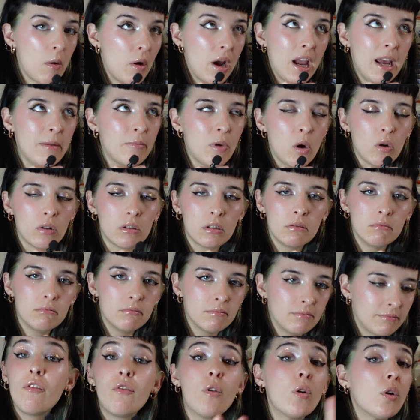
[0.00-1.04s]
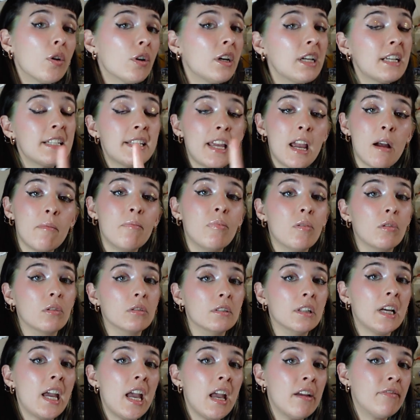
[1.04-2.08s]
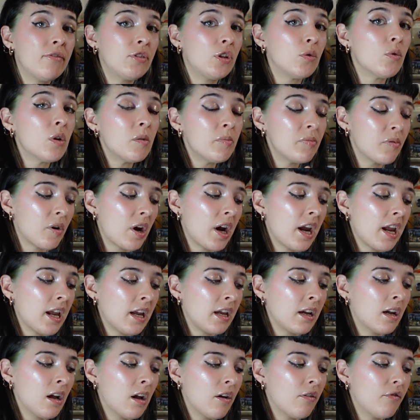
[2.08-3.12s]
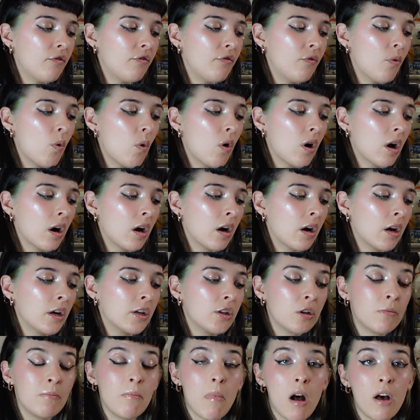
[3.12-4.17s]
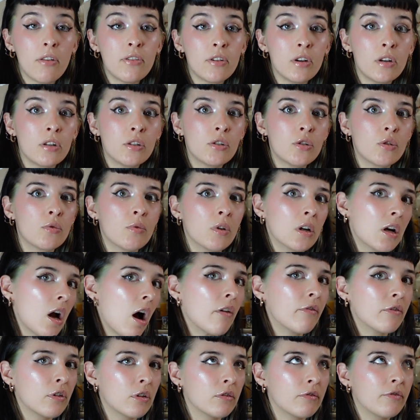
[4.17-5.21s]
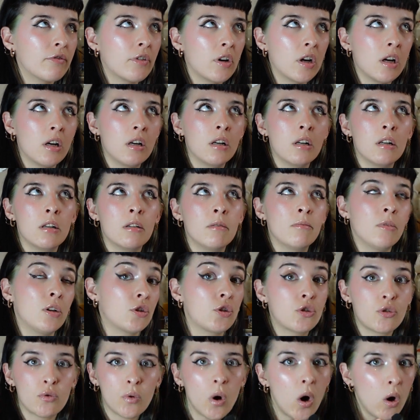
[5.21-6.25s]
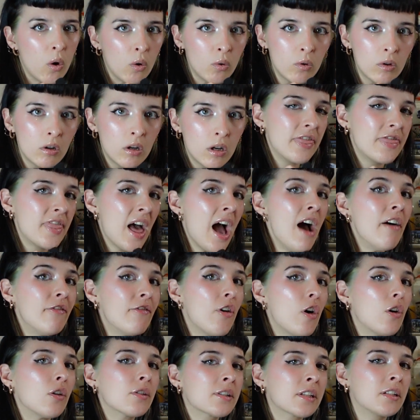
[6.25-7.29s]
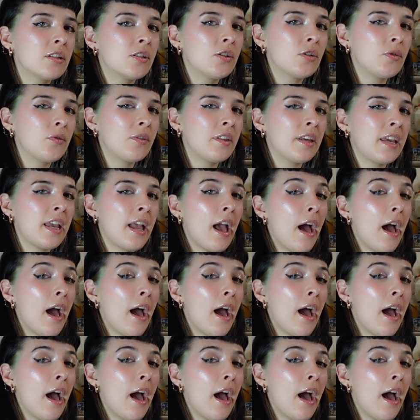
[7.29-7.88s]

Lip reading: In bulk. For example, if you were praying for your mother to recover from a stroke, that falls into the